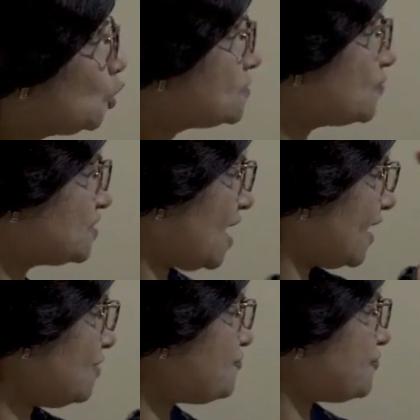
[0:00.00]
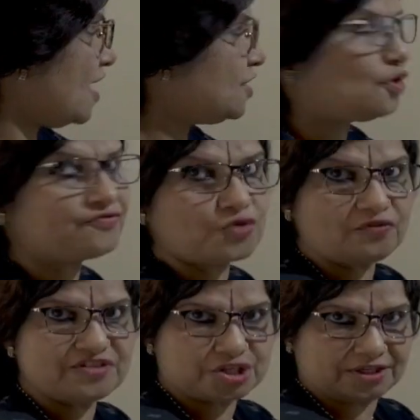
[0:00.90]
groups which are in front of
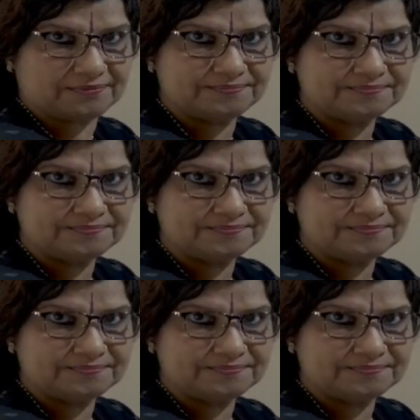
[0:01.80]
your vision.